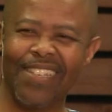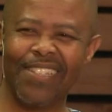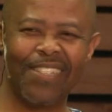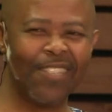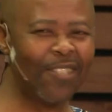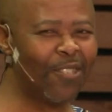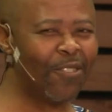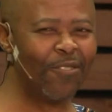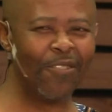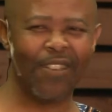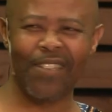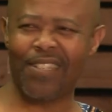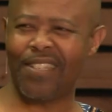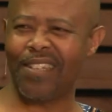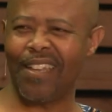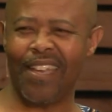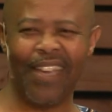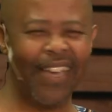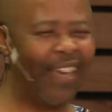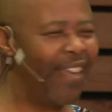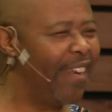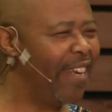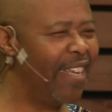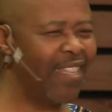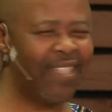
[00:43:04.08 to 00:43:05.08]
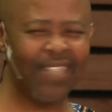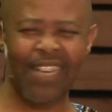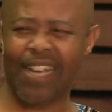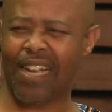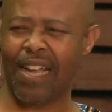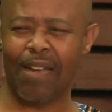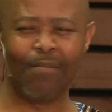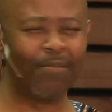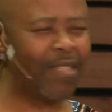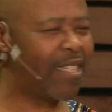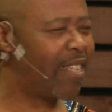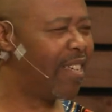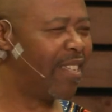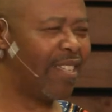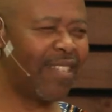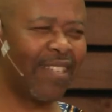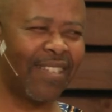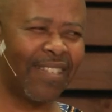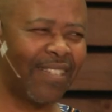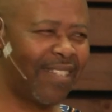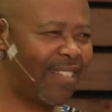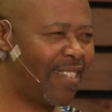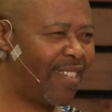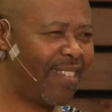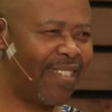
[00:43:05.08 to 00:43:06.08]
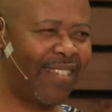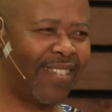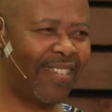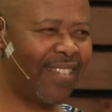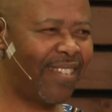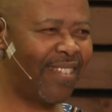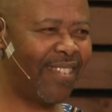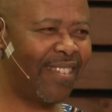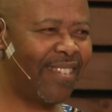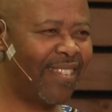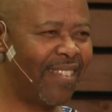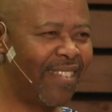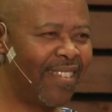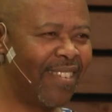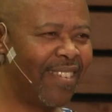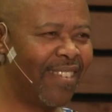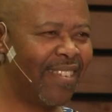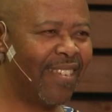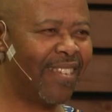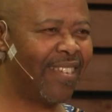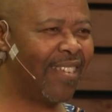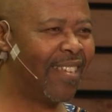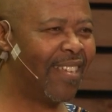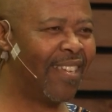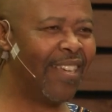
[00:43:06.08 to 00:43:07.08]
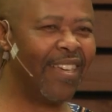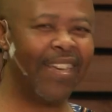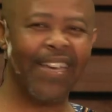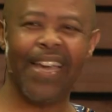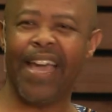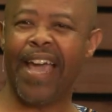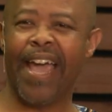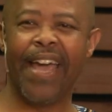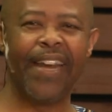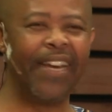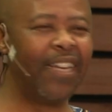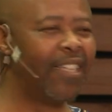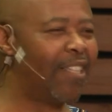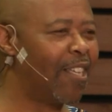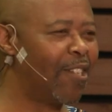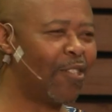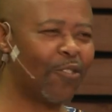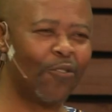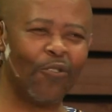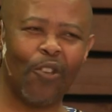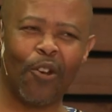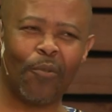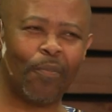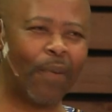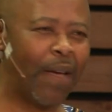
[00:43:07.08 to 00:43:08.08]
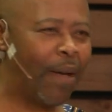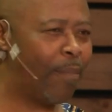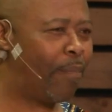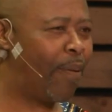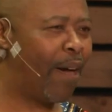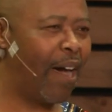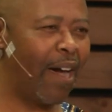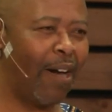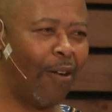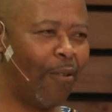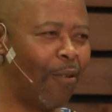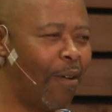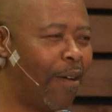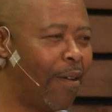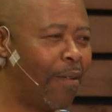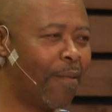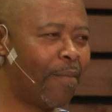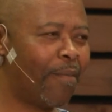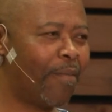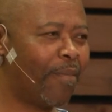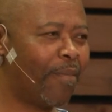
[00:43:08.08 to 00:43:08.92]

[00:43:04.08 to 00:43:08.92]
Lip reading: It is not any circumstances. And it is not by power. It